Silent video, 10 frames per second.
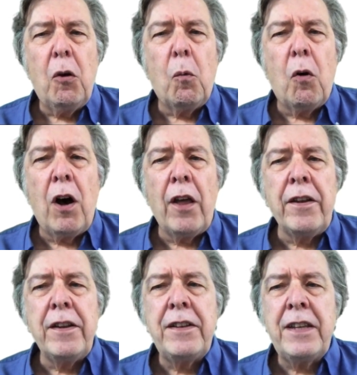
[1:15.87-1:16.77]

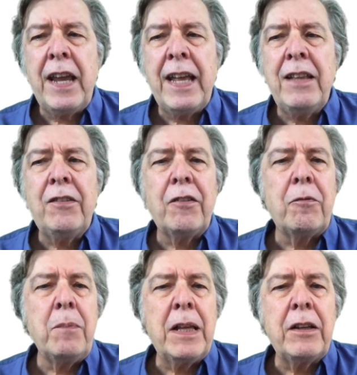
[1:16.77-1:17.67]
won tens of
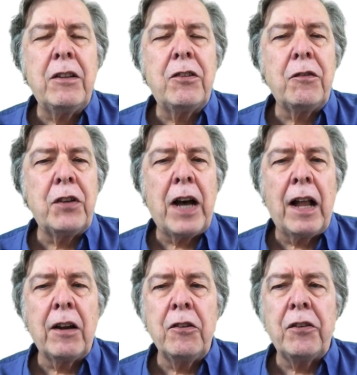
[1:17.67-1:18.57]
millions of
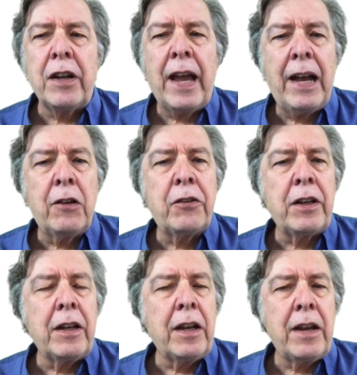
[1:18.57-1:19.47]
dollars in
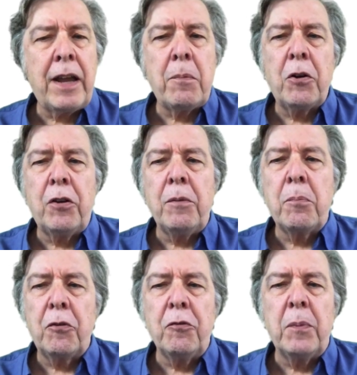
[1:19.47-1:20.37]
housing and neighborhood
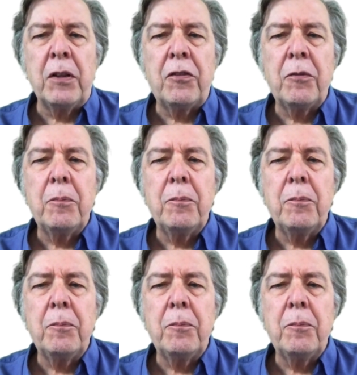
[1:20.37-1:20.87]
improvements.